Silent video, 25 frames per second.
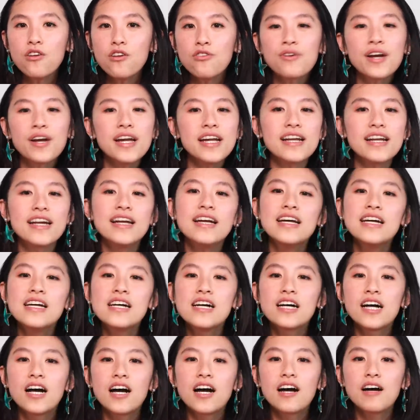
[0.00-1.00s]
right?
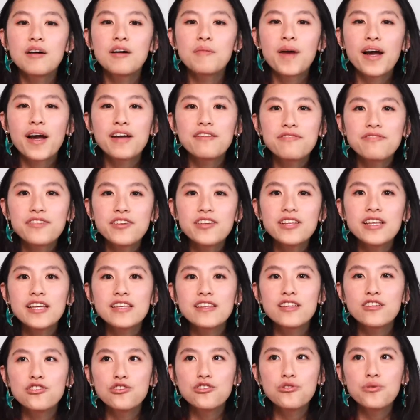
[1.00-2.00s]
Um, I feel like
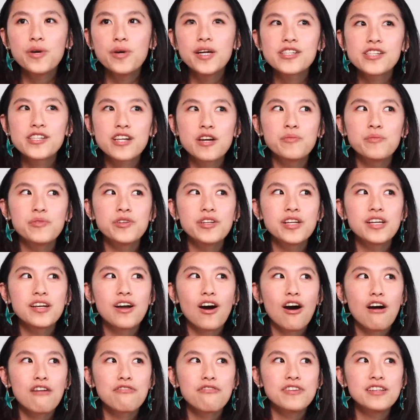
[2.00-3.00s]
the New Age community
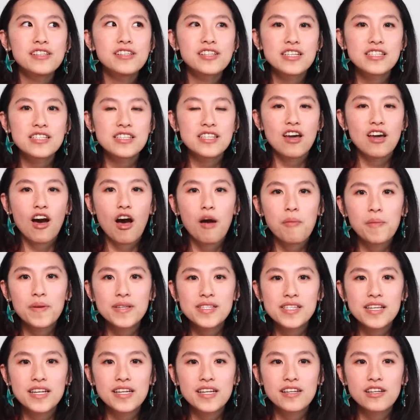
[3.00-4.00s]
often does the
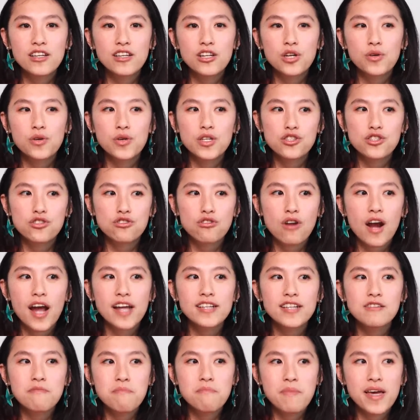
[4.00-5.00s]
opposite. You know, it's
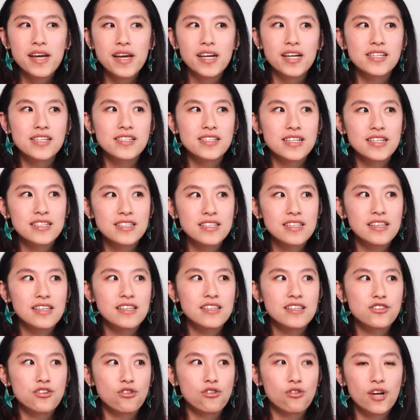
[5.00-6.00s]
trying to make us into
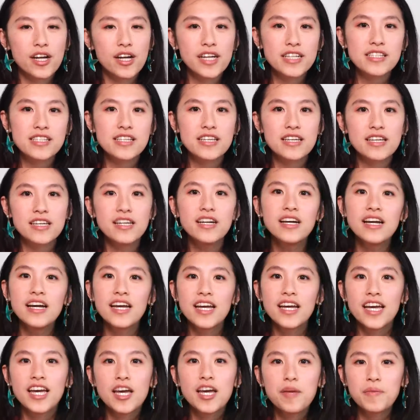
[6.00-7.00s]
these crazy
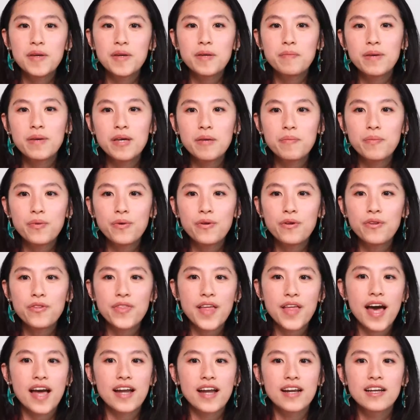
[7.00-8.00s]
hippie people
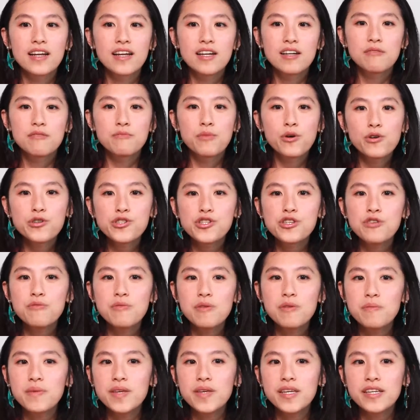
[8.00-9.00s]
that most
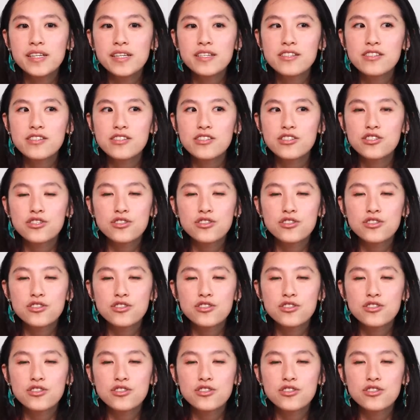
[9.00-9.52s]
human beings